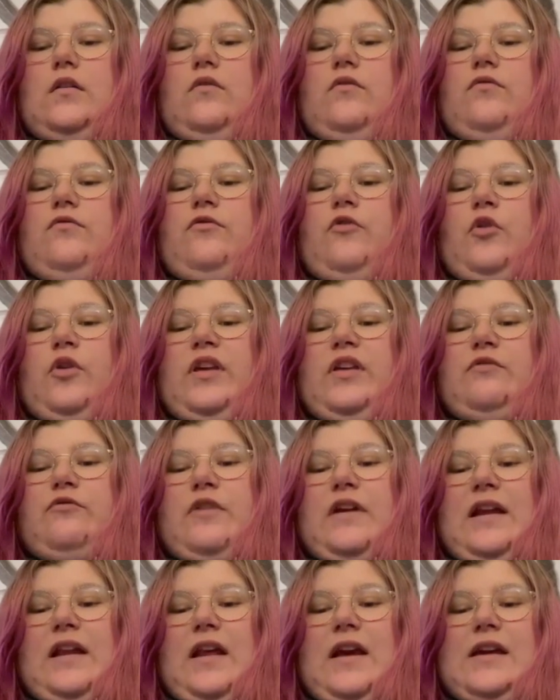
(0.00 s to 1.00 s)
For he
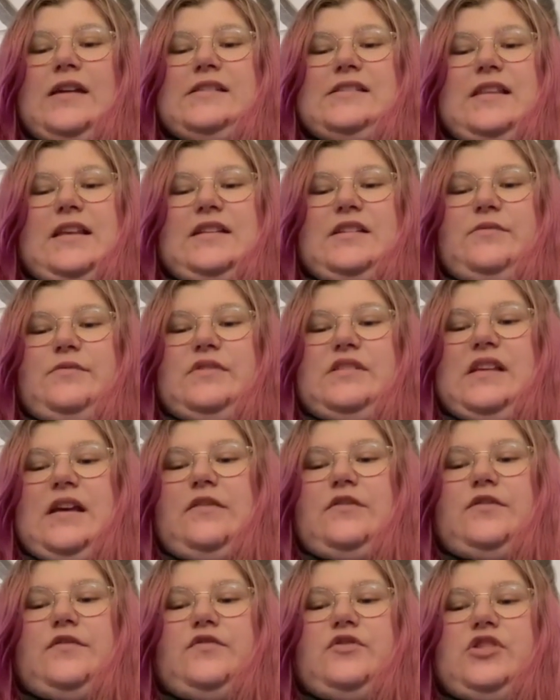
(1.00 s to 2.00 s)
realized that it was
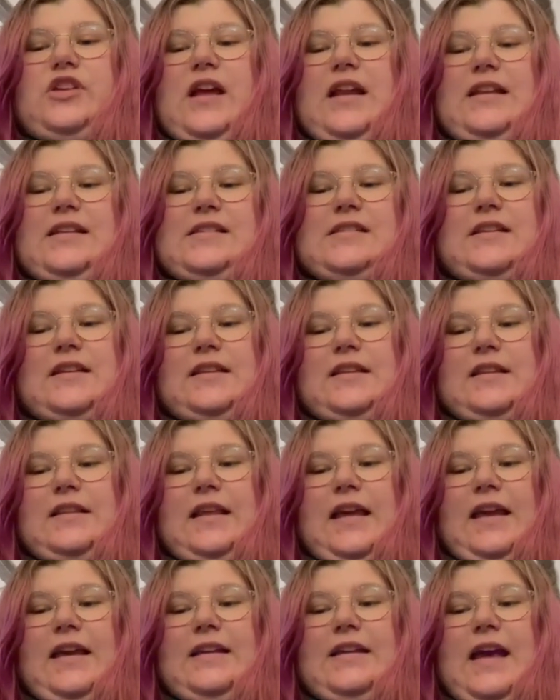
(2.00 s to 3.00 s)
out of jealousy that
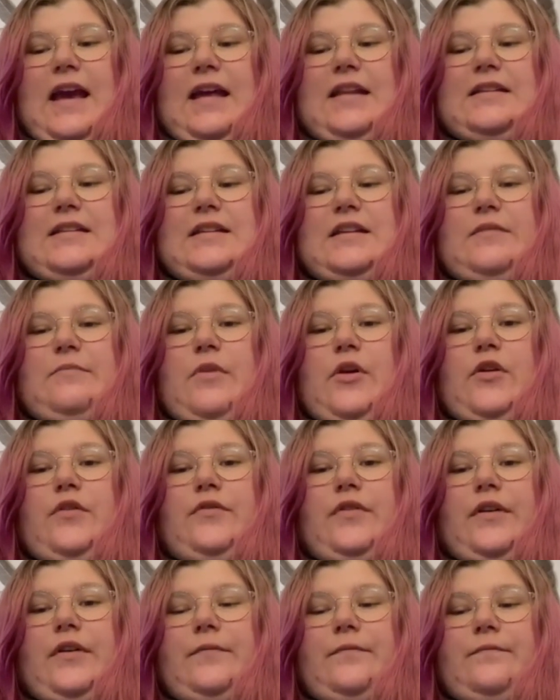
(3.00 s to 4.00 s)
they had handed him
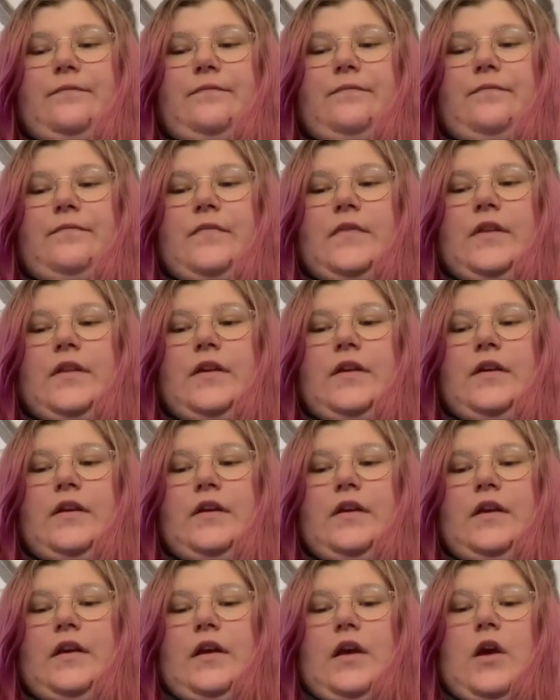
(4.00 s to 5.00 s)
over.
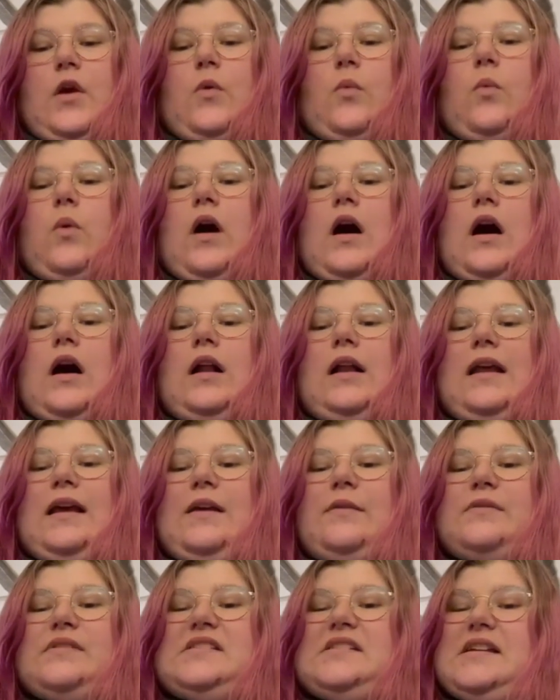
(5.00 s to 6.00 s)
While
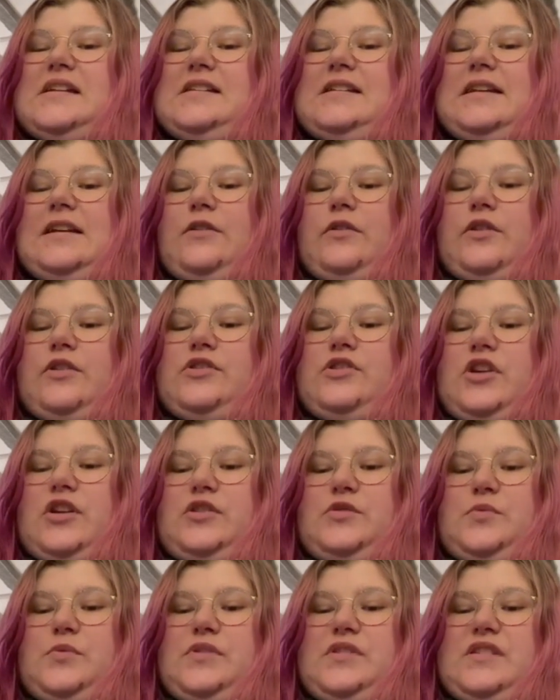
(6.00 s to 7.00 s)
he was sitting on the
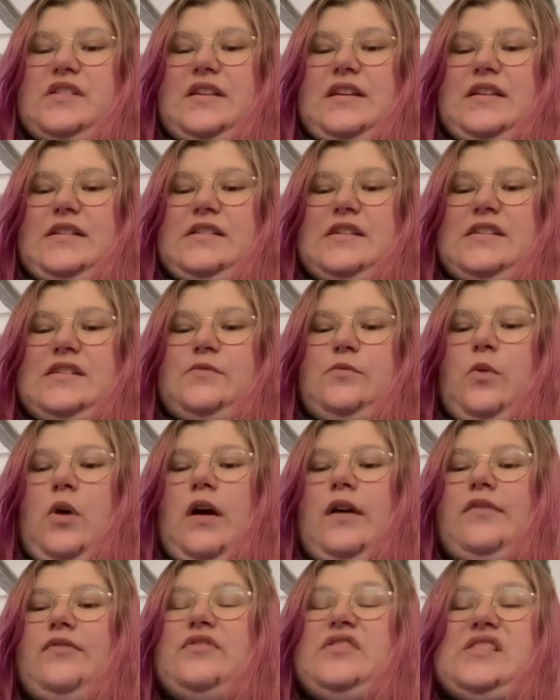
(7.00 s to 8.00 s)
judgment seat, his
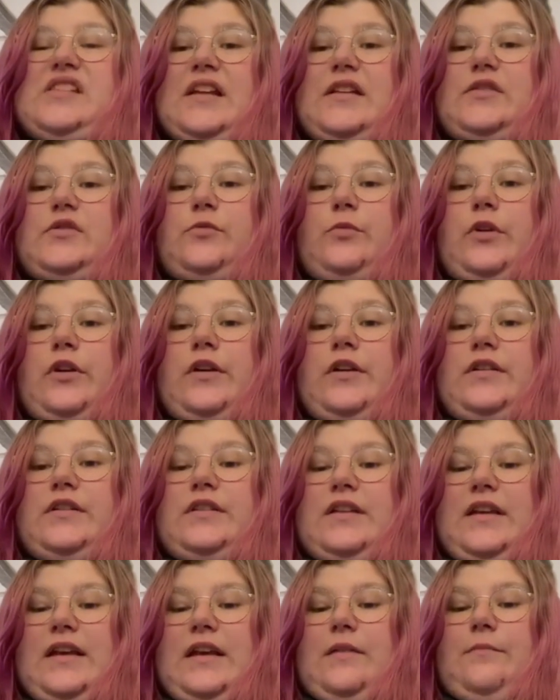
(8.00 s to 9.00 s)
wife sent word
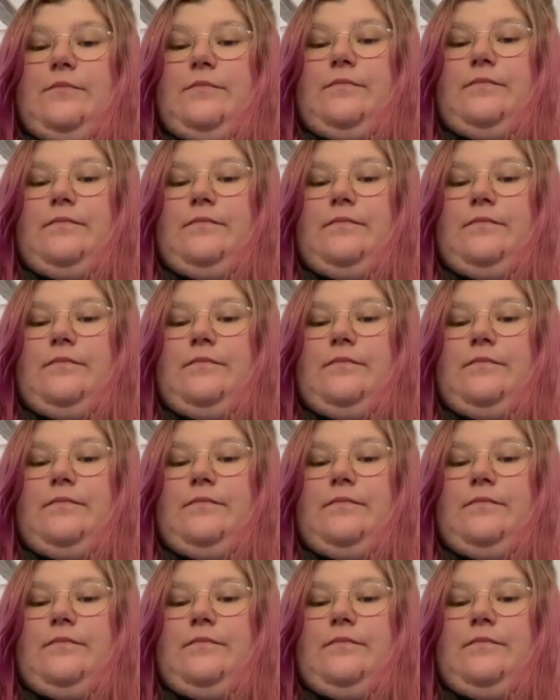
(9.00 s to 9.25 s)
to him,